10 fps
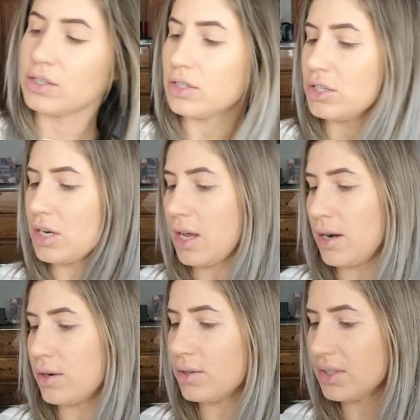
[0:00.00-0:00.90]

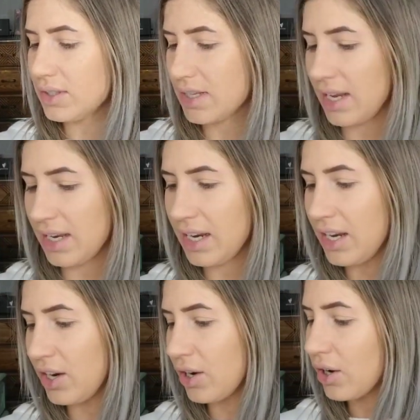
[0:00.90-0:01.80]
shadows. And
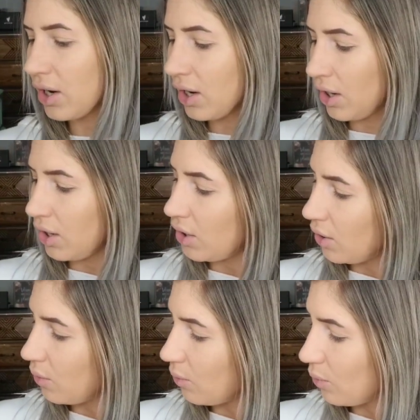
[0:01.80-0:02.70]
here,
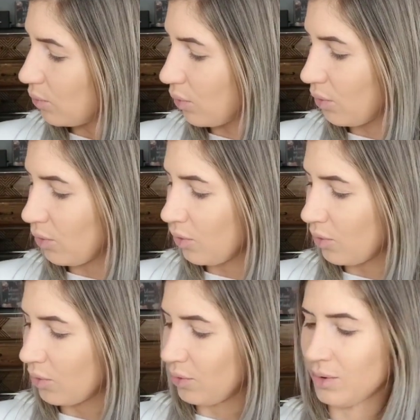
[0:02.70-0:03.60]

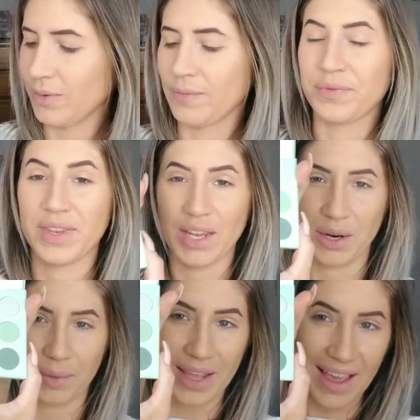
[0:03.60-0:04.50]
ooh,
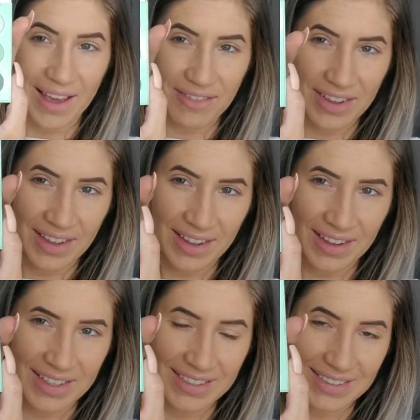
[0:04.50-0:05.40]
here we have
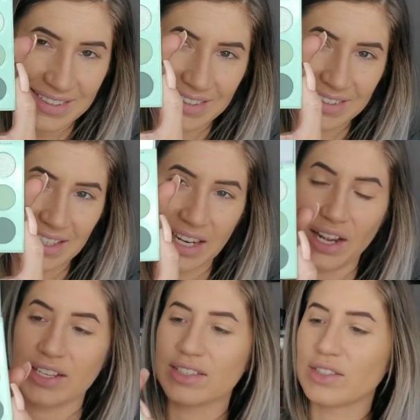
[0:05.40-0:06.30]
it.
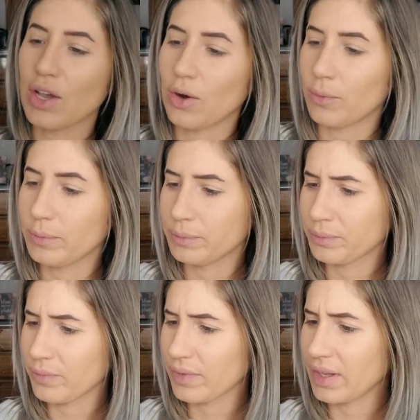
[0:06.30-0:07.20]
So
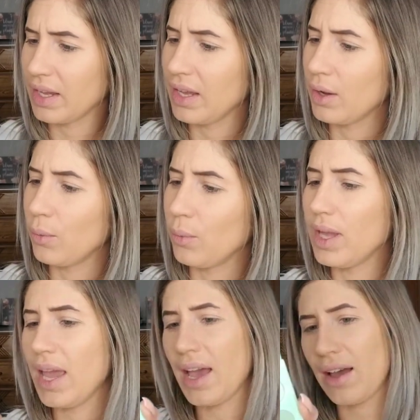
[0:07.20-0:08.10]

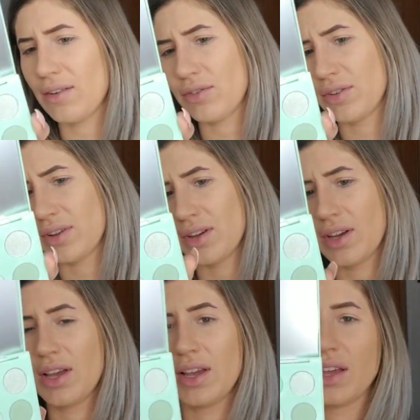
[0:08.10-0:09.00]
we have,
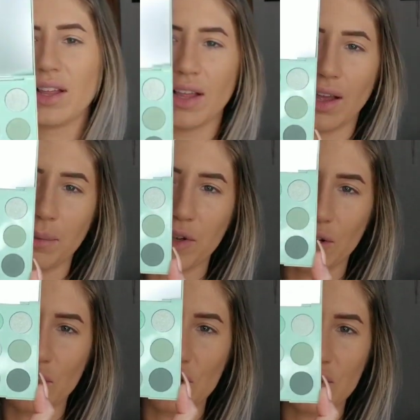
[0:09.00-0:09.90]
I'm
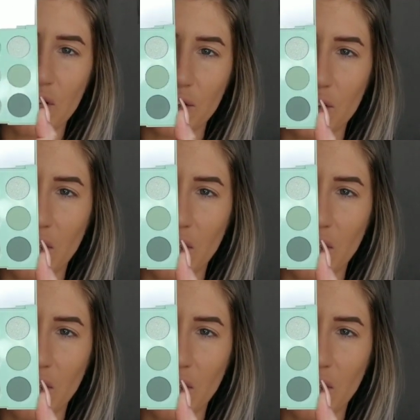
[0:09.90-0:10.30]
going to tell you